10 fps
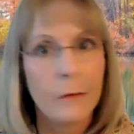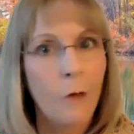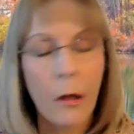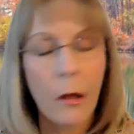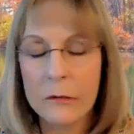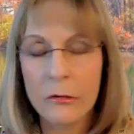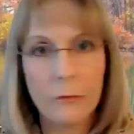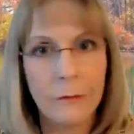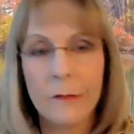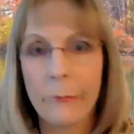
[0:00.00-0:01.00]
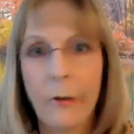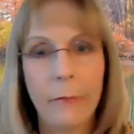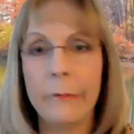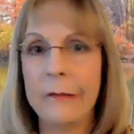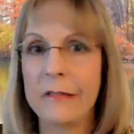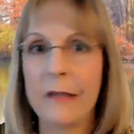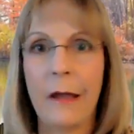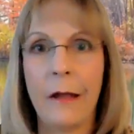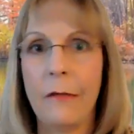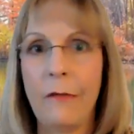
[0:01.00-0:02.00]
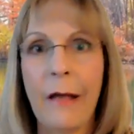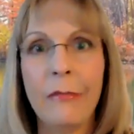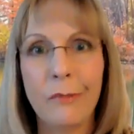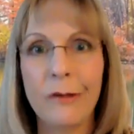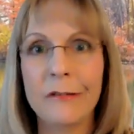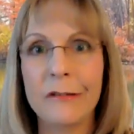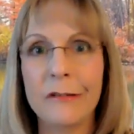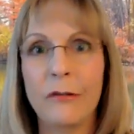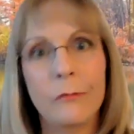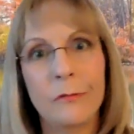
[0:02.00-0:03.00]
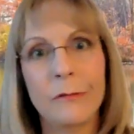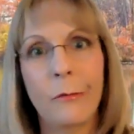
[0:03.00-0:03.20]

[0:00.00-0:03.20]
All intuitives could probably say they've had the person who's